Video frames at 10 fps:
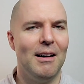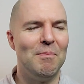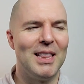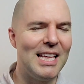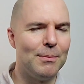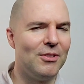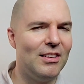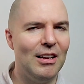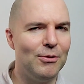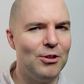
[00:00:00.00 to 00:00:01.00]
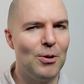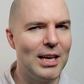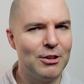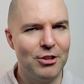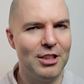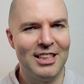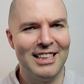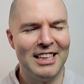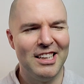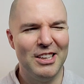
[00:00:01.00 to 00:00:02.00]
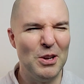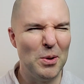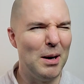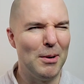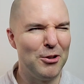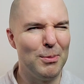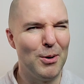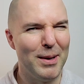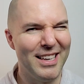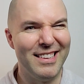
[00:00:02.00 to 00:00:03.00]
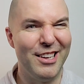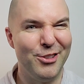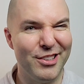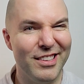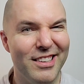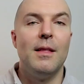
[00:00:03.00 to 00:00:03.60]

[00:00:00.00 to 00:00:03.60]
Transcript: but they themselves don't actually know that much about meditation.